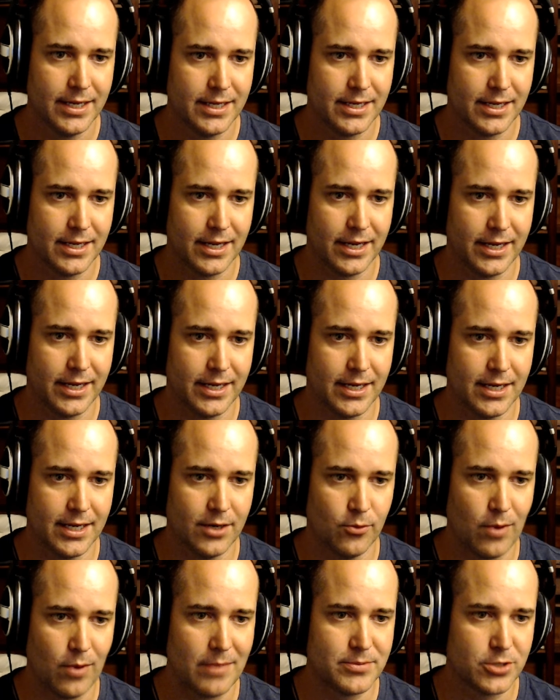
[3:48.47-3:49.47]

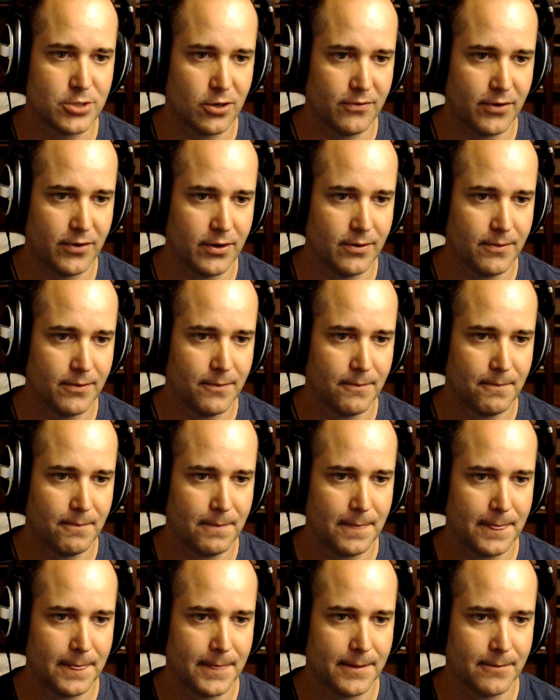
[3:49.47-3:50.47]
web server.
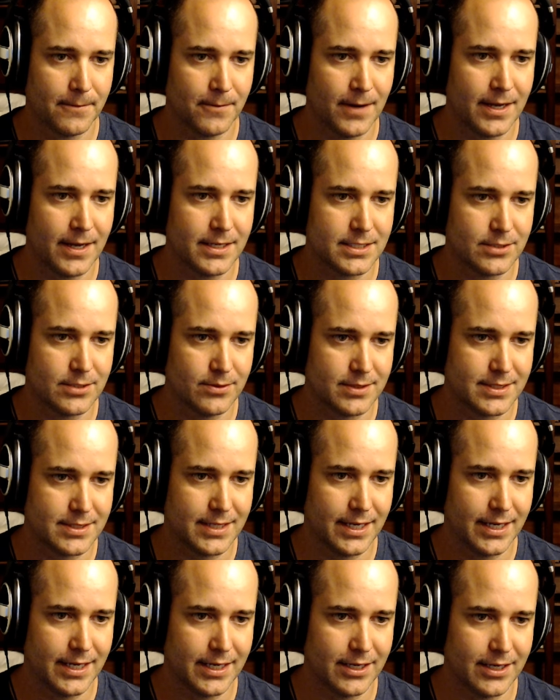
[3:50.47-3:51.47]
Right, so it's
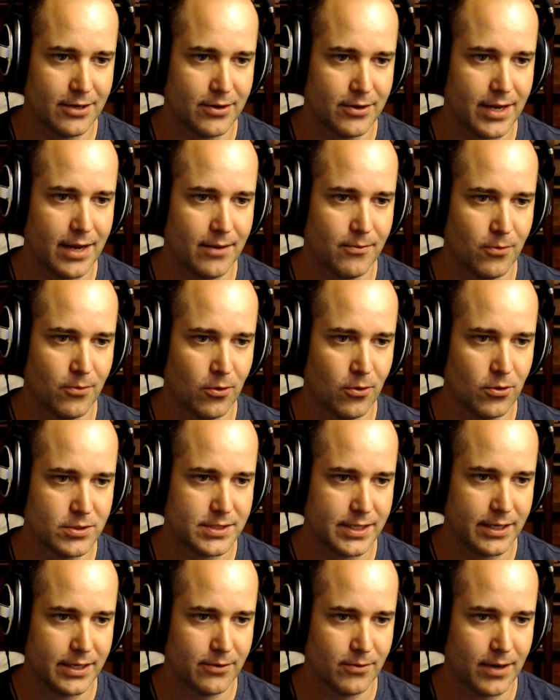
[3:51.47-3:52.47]
saying, okay, we're
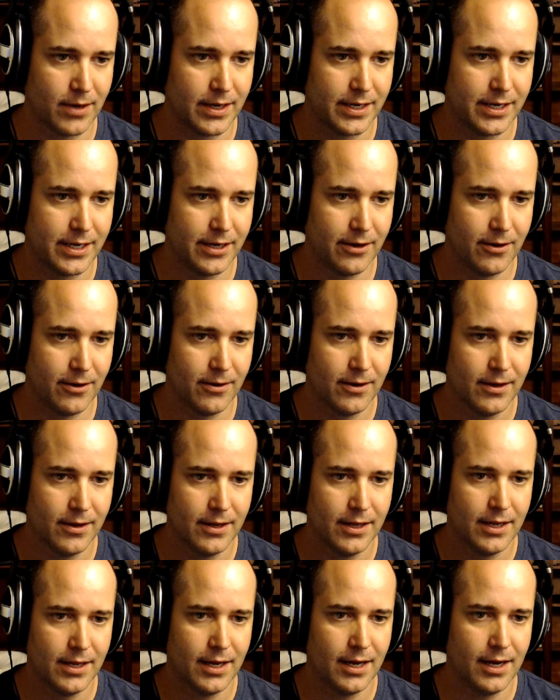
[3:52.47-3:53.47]
hosting it right here.
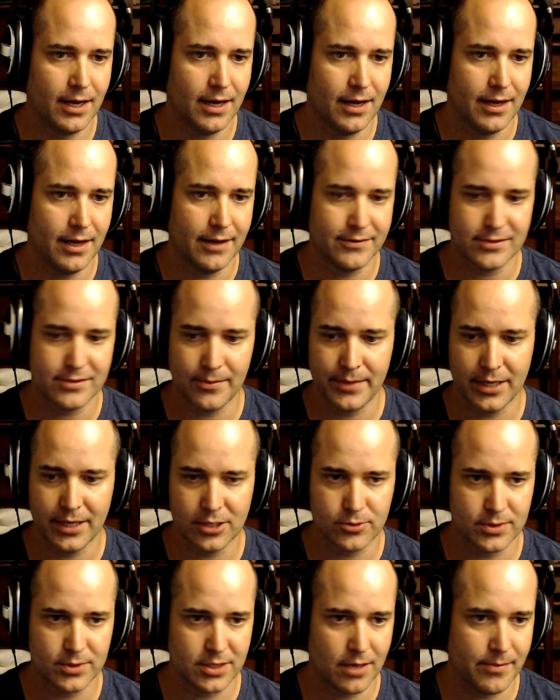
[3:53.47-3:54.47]
If somebody
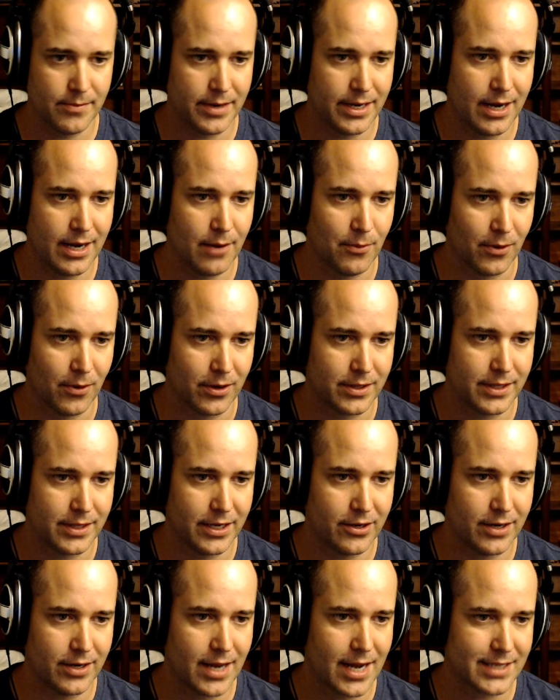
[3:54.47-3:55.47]
else was on my network, they
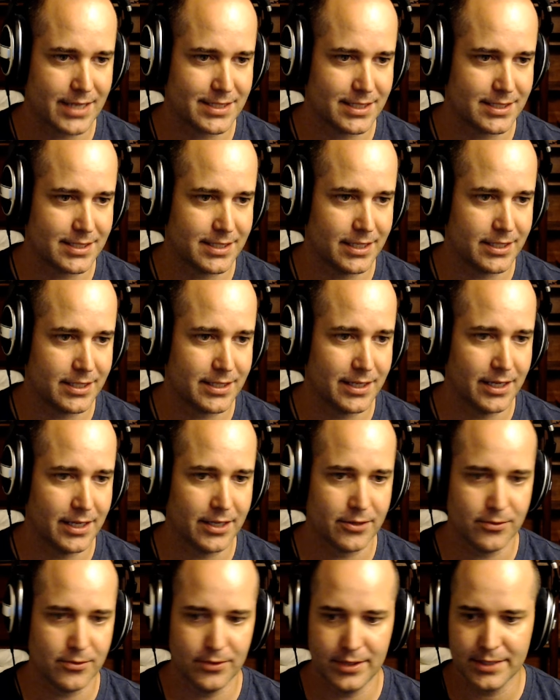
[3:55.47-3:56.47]
could access it
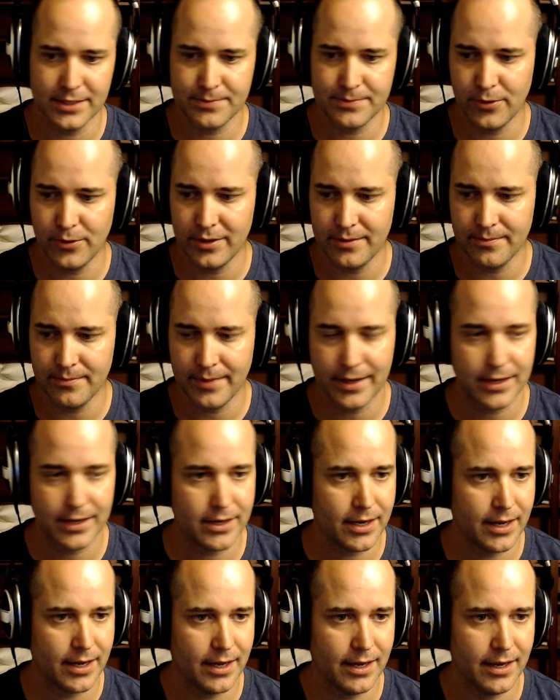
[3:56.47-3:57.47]
through this point,
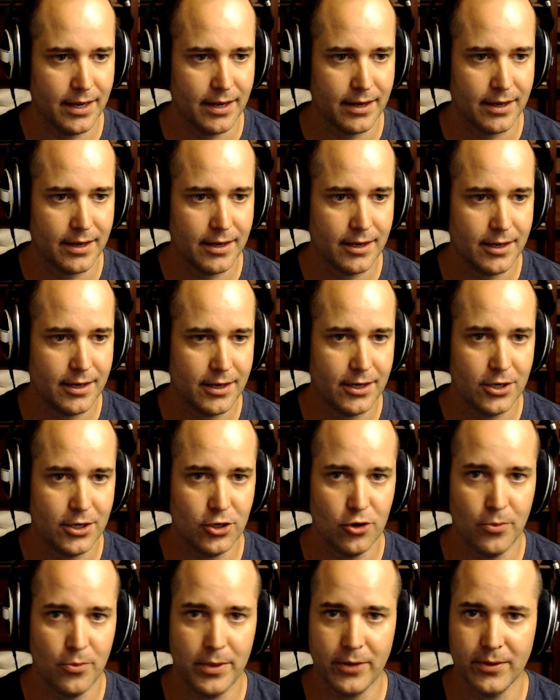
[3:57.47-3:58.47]
but
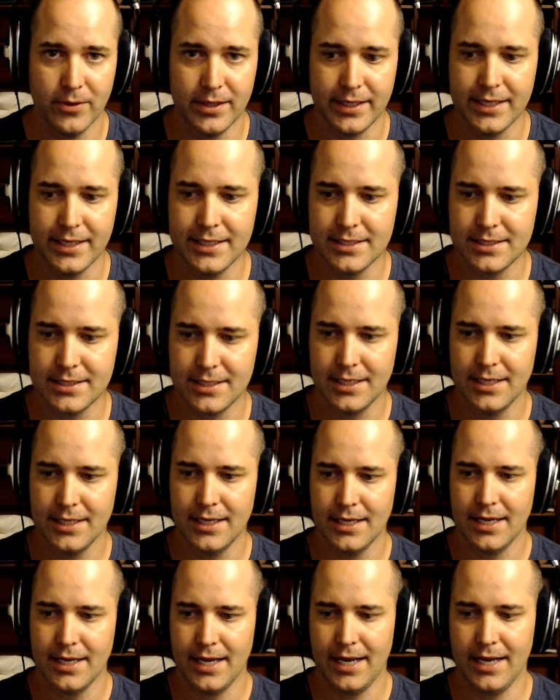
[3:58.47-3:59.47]
nobody really is.
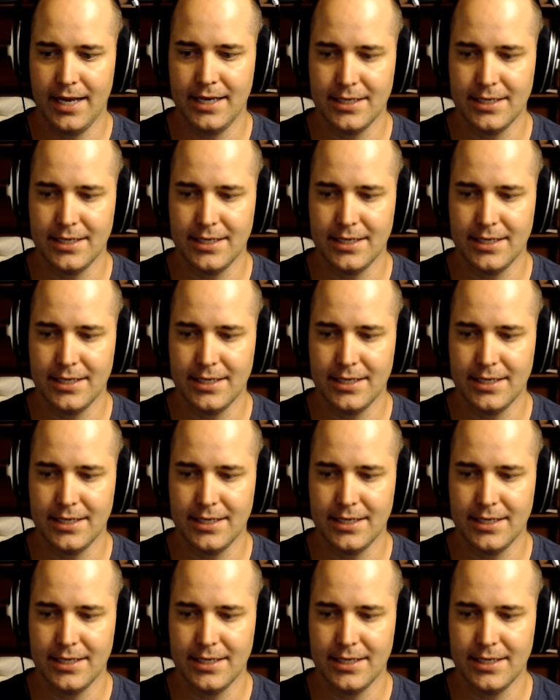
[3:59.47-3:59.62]
And